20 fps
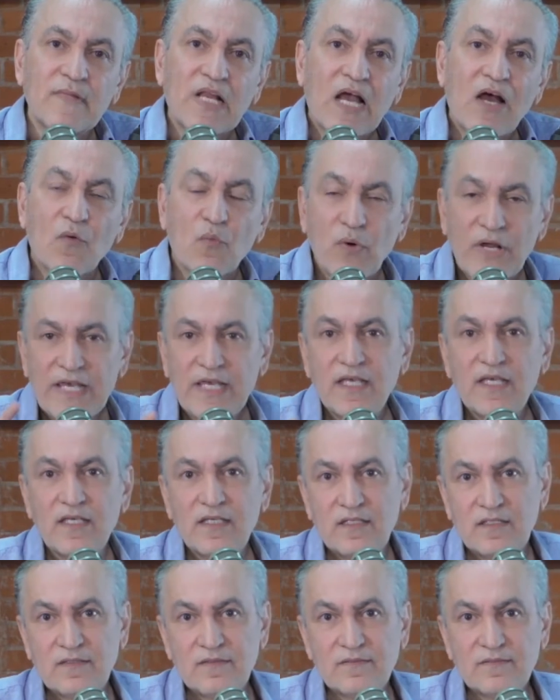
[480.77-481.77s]
We
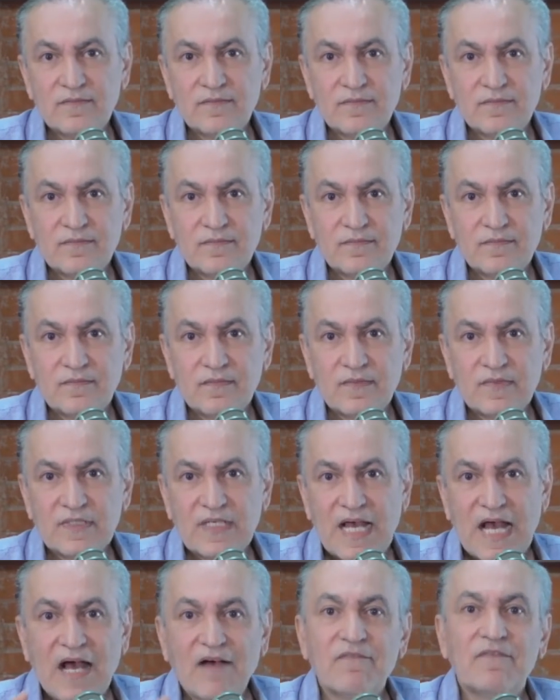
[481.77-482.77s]

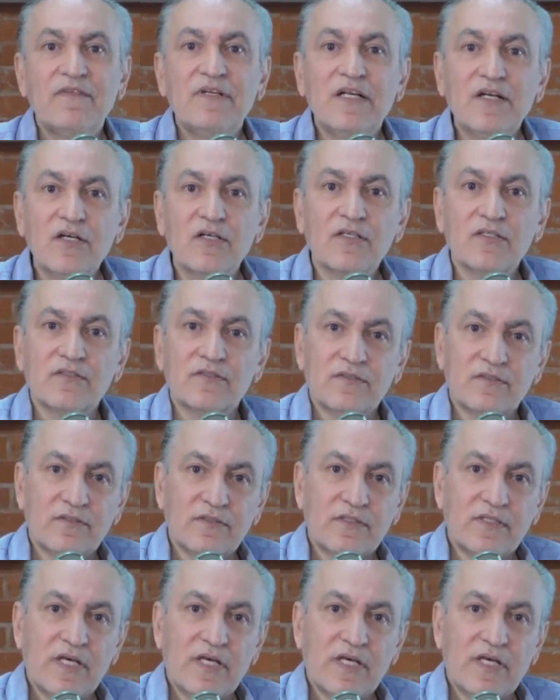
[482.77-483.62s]
have learned